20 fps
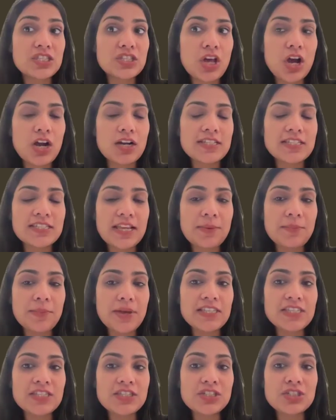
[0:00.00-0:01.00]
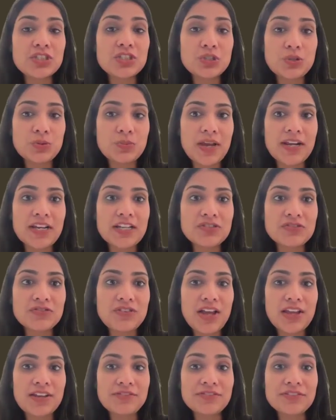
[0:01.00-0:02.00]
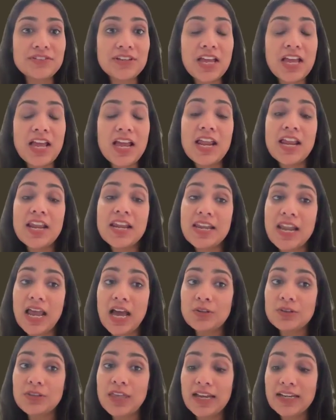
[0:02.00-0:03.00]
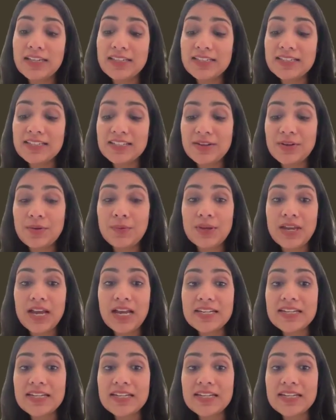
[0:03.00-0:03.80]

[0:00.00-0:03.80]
not same as 2 minus 5. Now that we